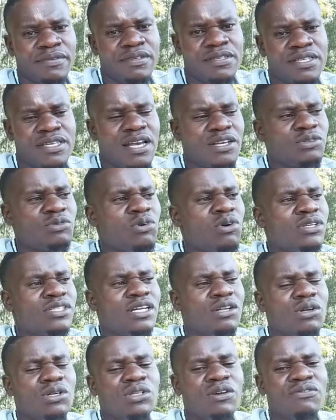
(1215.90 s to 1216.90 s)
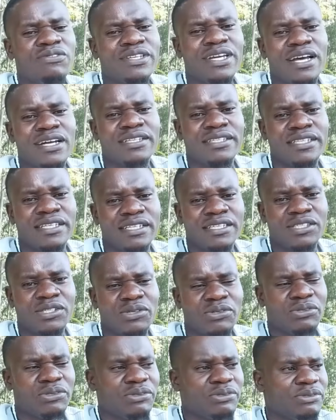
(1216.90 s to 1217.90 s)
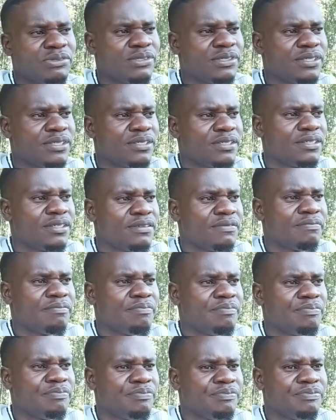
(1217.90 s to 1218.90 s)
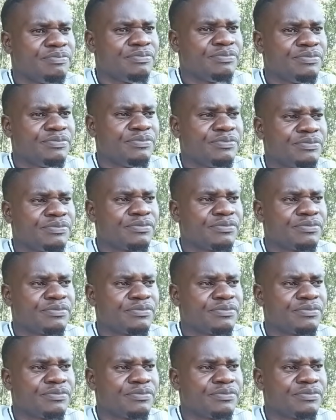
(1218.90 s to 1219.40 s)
she has got a lot of tactics you know hmm?